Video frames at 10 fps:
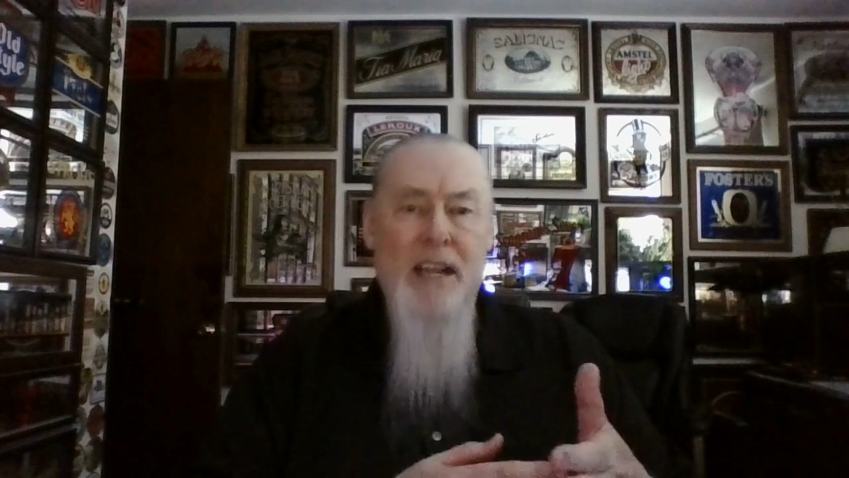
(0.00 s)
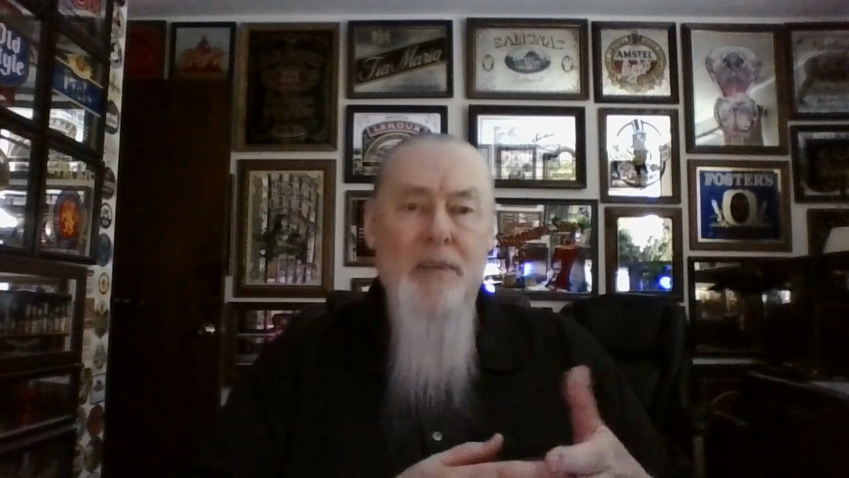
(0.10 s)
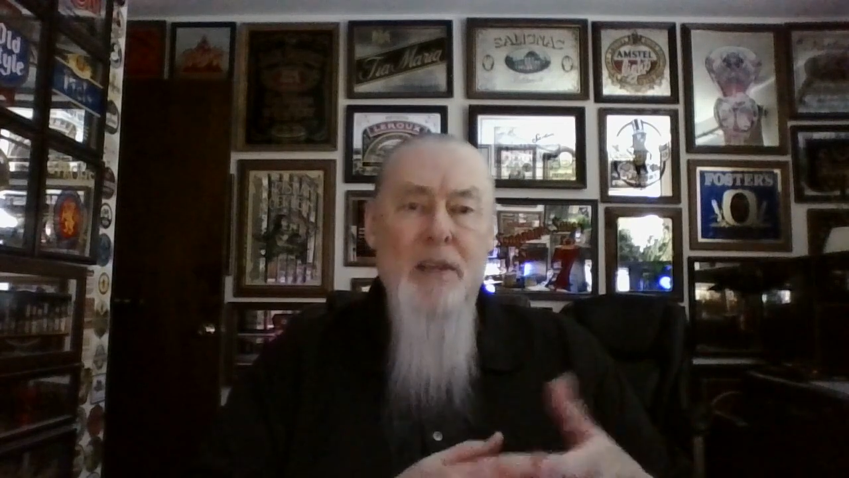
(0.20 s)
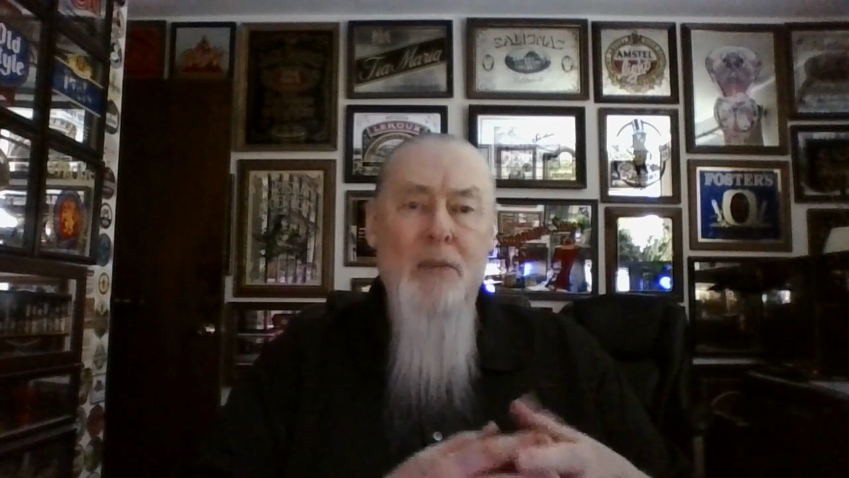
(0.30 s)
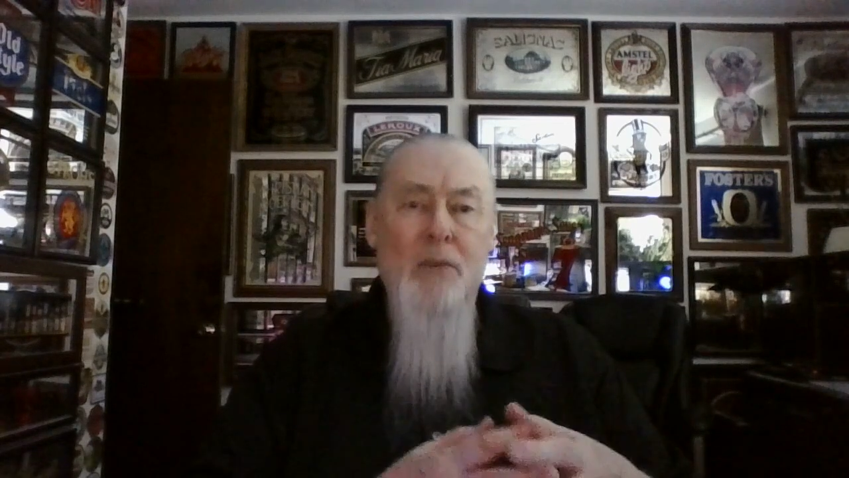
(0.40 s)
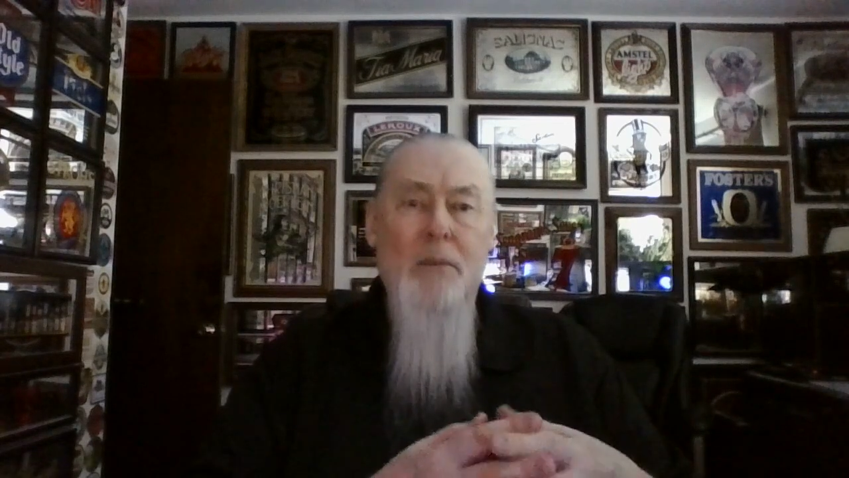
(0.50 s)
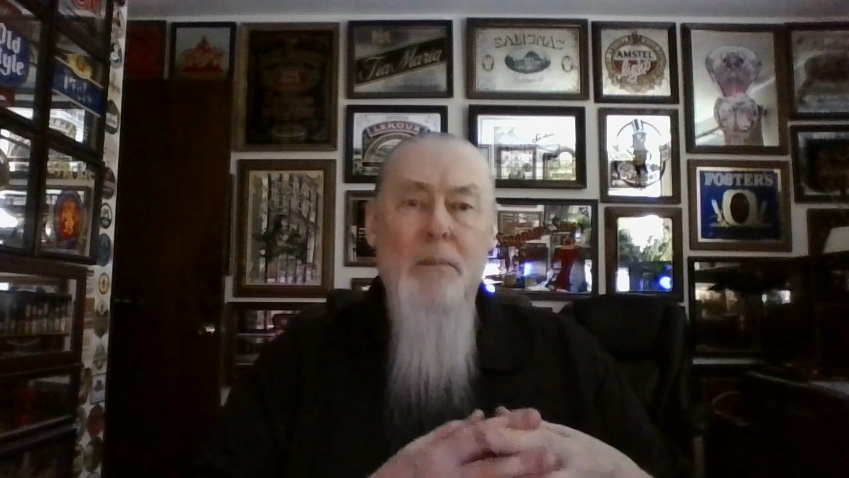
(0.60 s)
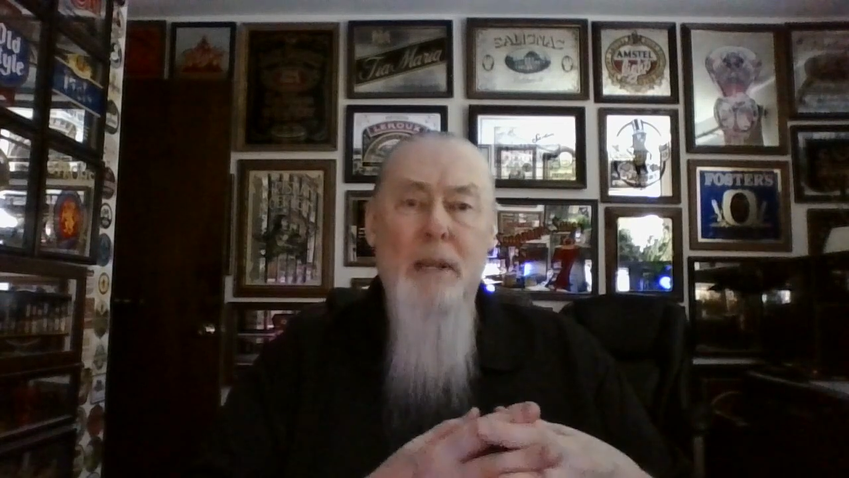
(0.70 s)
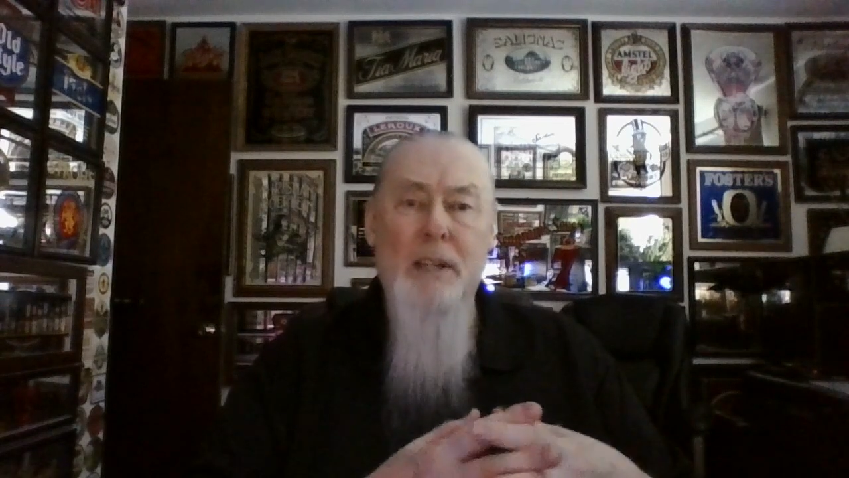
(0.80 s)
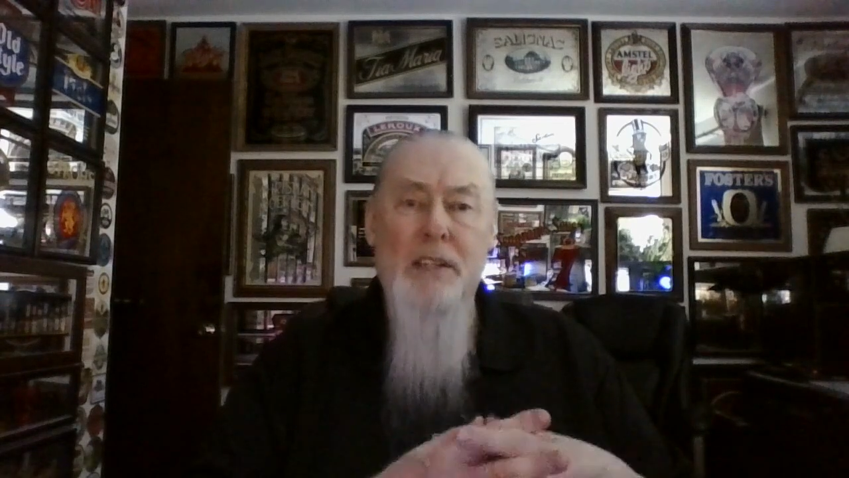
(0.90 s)
And same thing
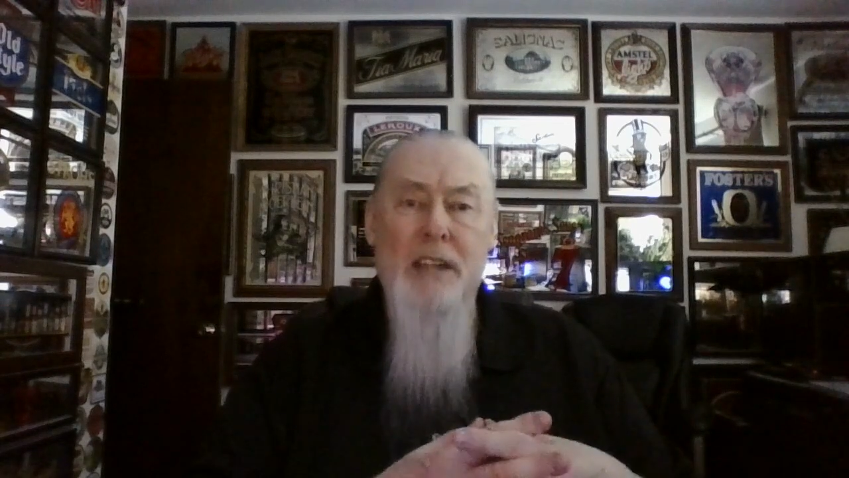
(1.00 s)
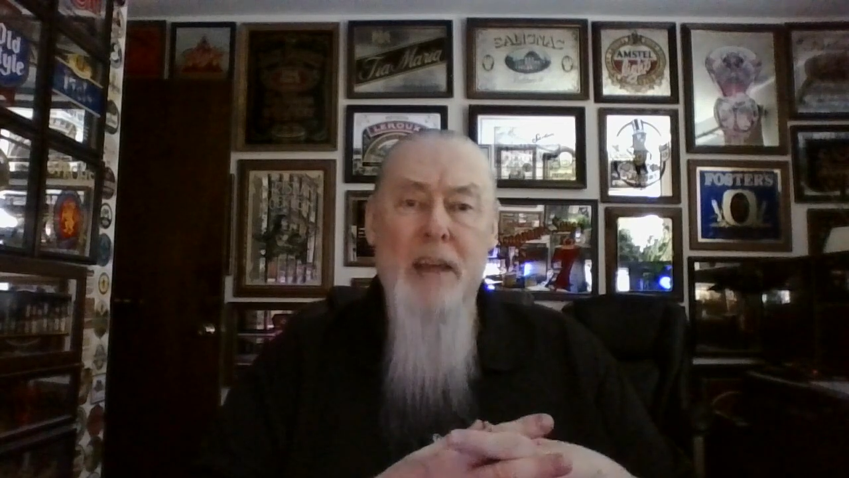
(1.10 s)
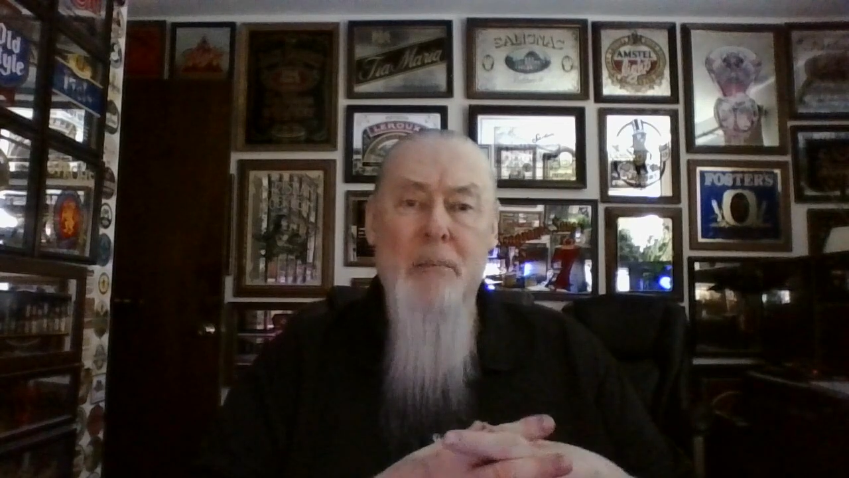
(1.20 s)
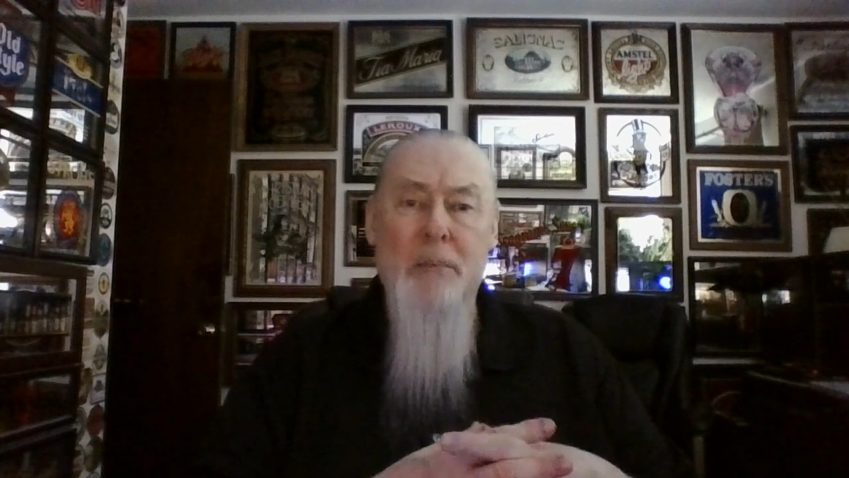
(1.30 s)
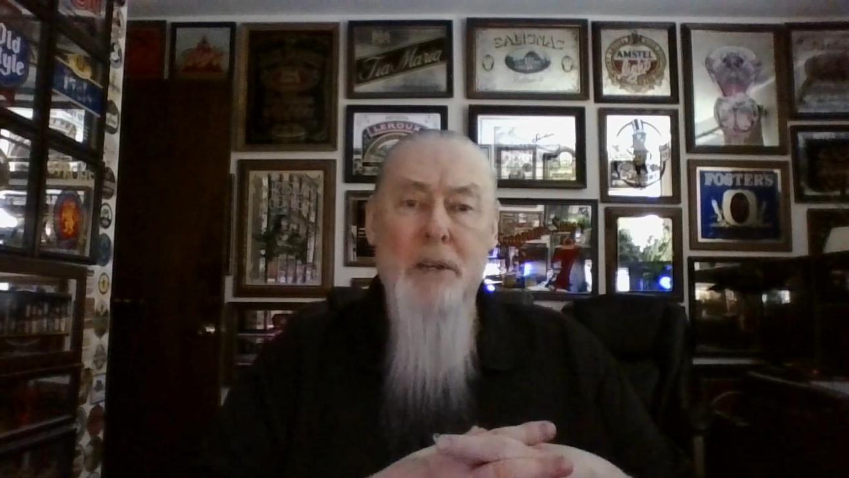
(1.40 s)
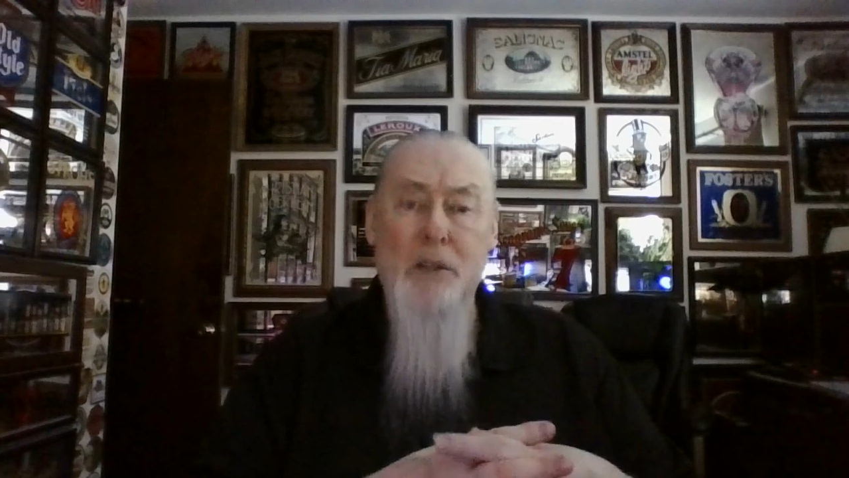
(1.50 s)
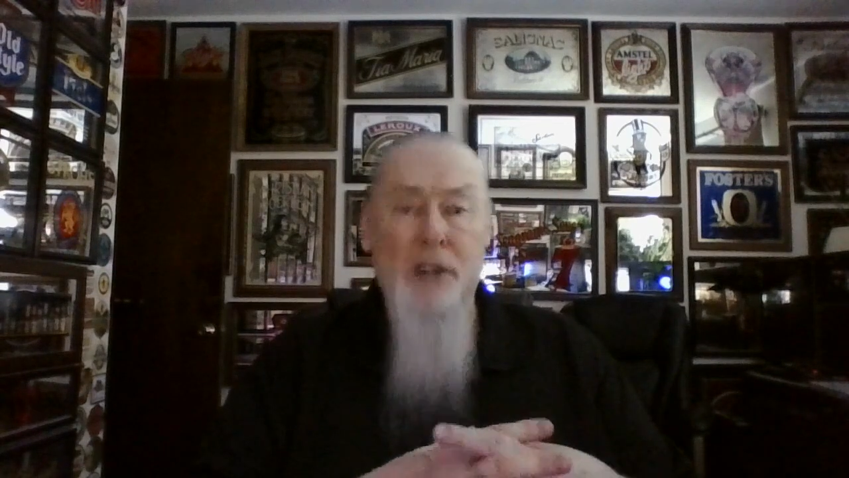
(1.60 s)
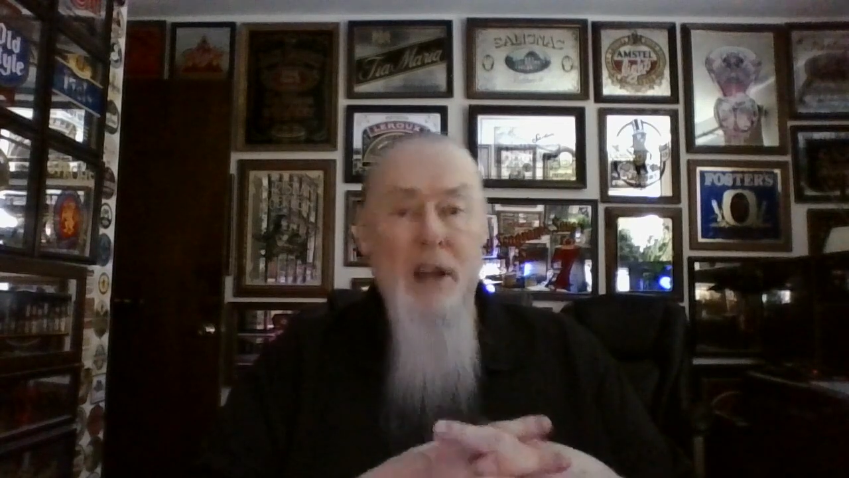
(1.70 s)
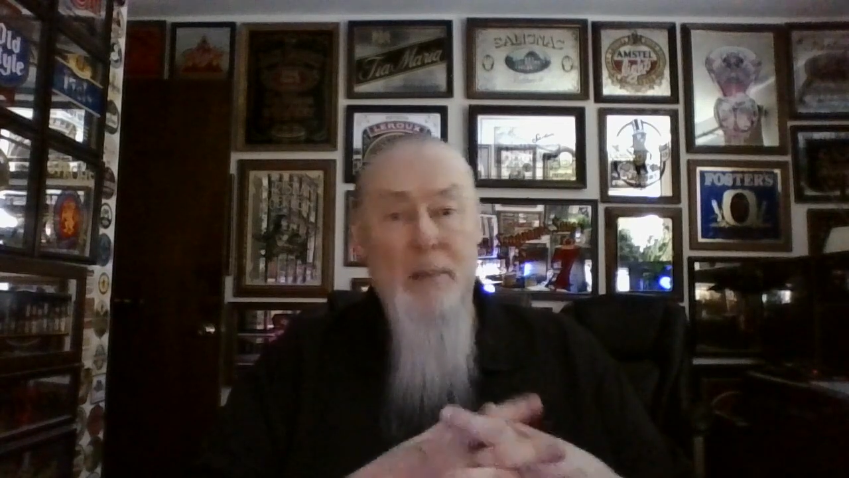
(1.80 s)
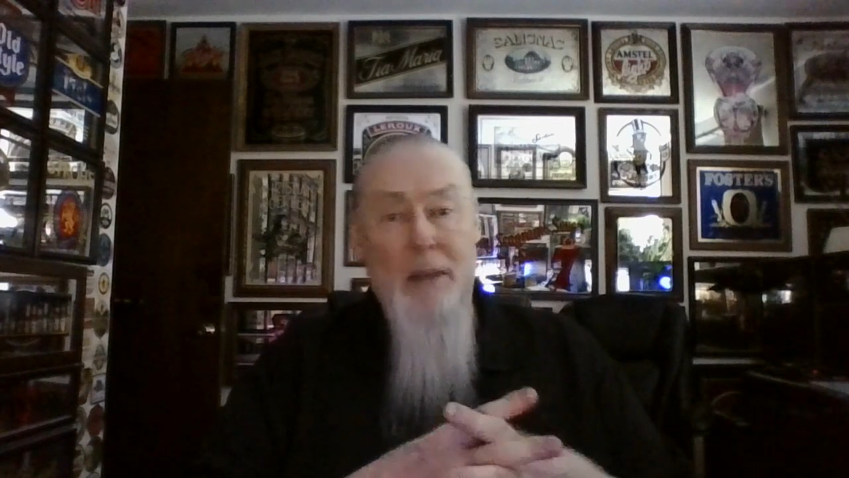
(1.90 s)
with Best Damn Beer
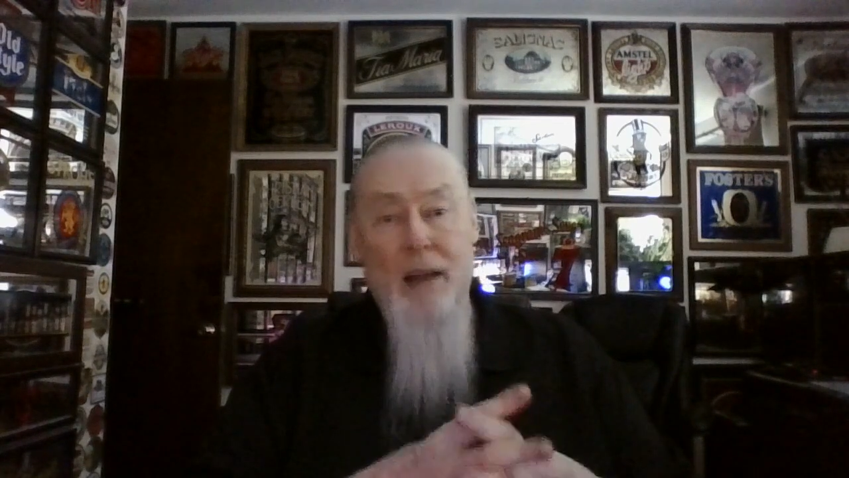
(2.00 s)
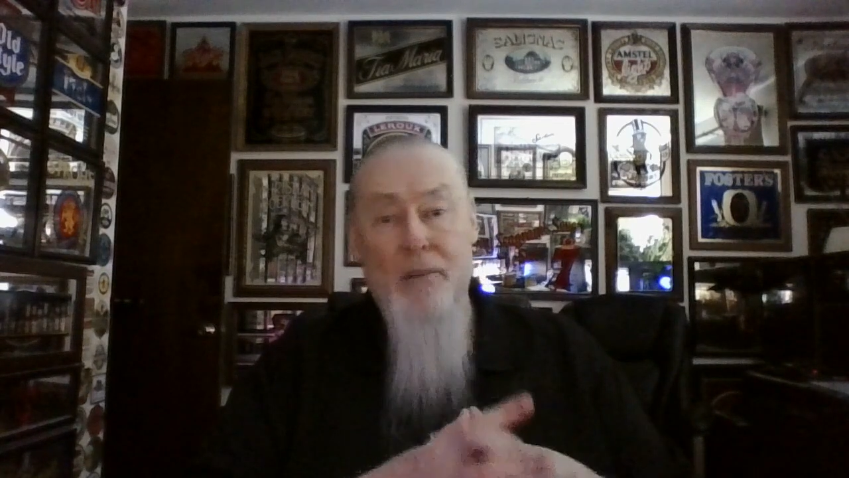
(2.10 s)
Shop.